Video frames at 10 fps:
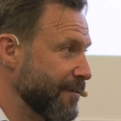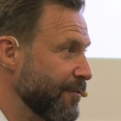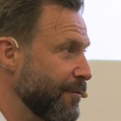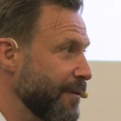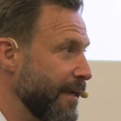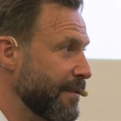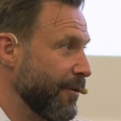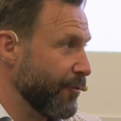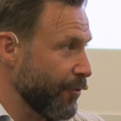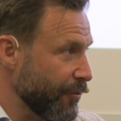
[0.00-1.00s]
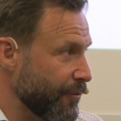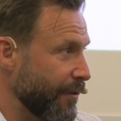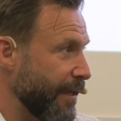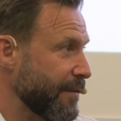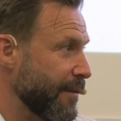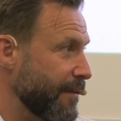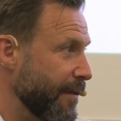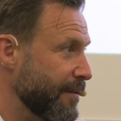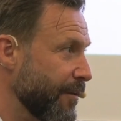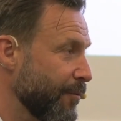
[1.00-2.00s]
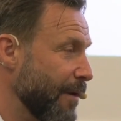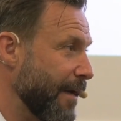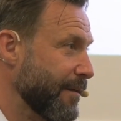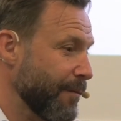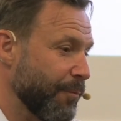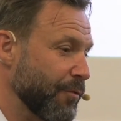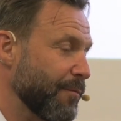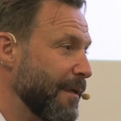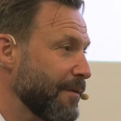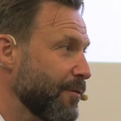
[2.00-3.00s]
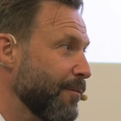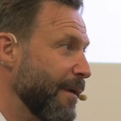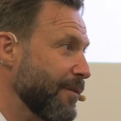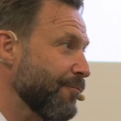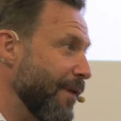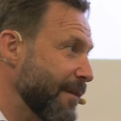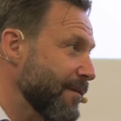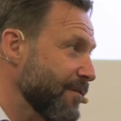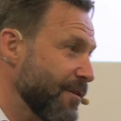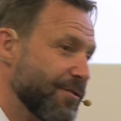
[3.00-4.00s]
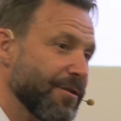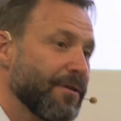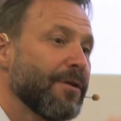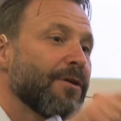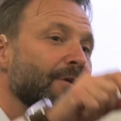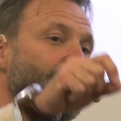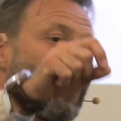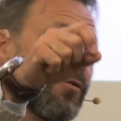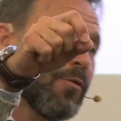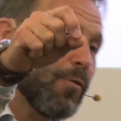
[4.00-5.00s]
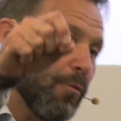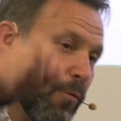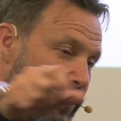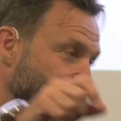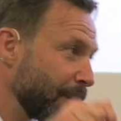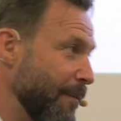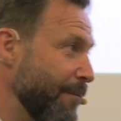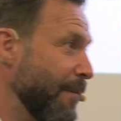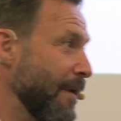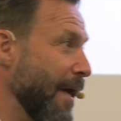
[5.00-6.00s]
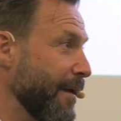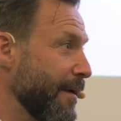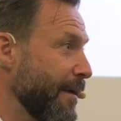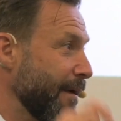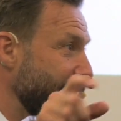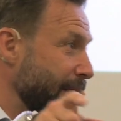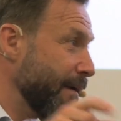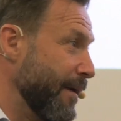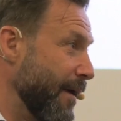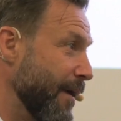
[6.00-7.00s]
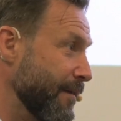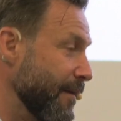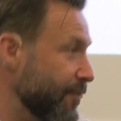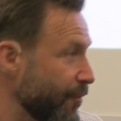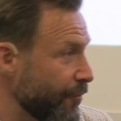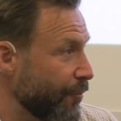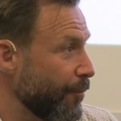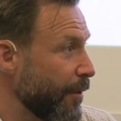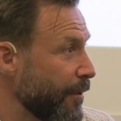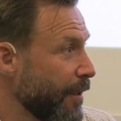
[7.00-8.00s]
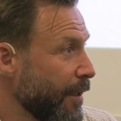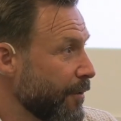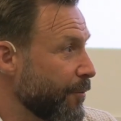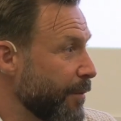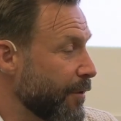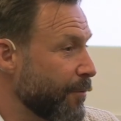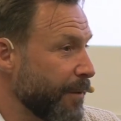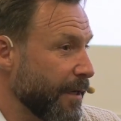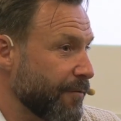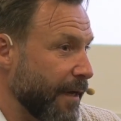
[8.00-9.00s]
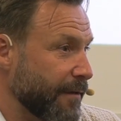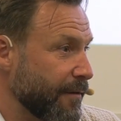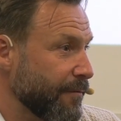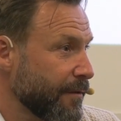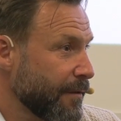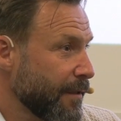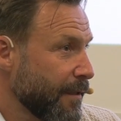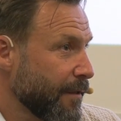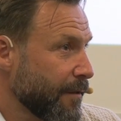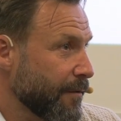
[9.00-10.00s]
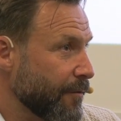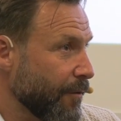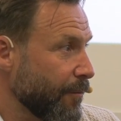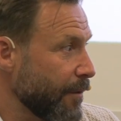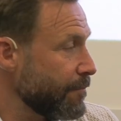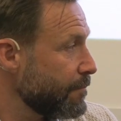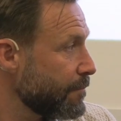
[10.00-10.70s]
access to the data, you don't connect that data, you lack the possibility to make the right decision what will land uh, at that consumer to be attractive. So, um,